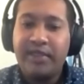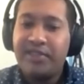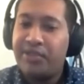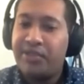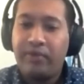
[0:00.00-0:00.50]

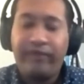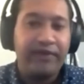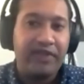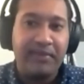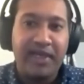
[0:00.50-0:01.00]
to
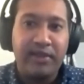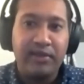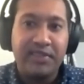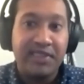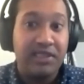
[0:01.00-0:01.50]
50
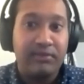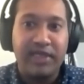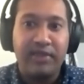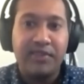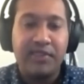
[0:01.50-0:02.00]
miles, 60
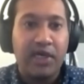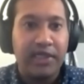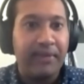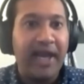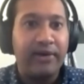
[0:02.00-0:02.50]
miles on
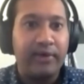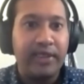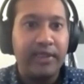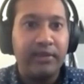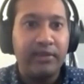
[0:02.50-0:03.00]
the
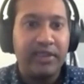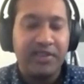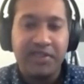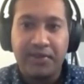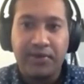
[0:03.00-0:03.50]
battery. And
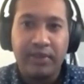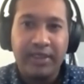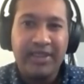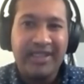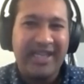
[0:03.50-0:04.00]
so
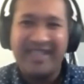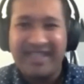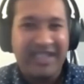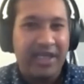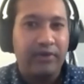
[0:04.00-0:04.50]
it kind of takes
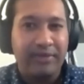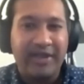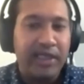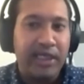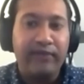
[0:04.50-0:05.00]
care of about
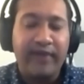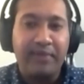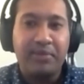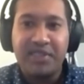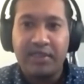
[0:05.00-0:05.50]

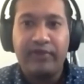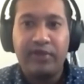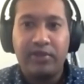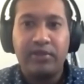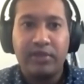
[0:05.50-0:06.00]
95% of
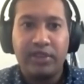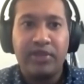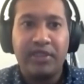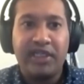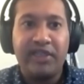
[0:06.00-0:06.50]
your
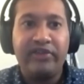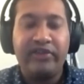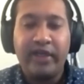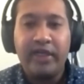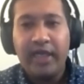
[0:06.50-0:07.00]
needs.
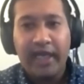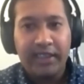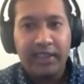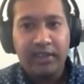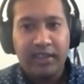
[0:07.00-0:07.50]
And
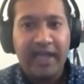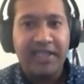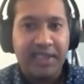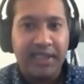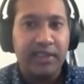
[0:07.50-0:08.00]
then the gas
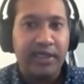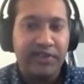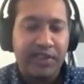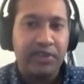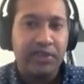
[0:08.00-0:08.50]
tank allows
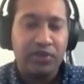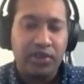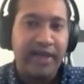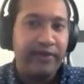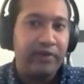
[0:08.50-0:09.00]
you to go
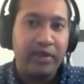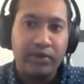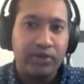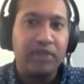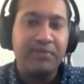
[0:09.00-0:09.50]
drive on
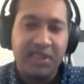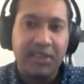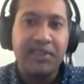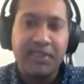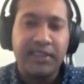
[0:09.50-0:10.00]
road trips and
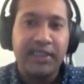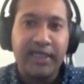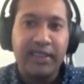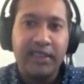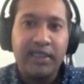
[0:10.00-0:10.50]
things like
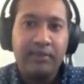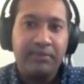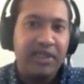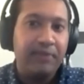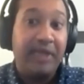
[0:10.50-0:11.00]
that.
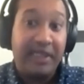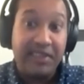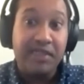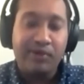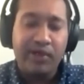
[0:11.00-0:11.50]
But at
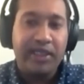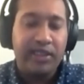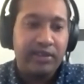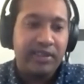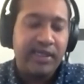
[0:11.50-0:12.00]
this
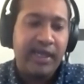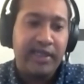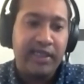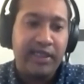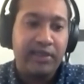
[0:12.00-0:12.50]
point, I
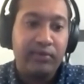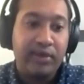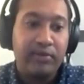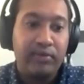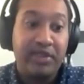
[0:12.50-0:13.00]
think
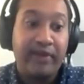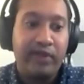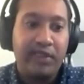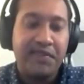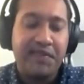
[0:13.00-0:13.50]
we're
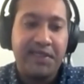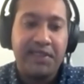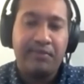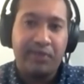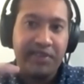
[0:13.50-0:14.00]
definitely
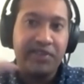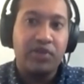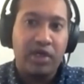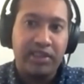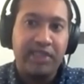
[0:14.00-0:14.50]
seeing a pretty
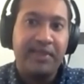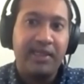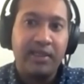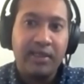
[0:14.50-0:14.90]
strong tipping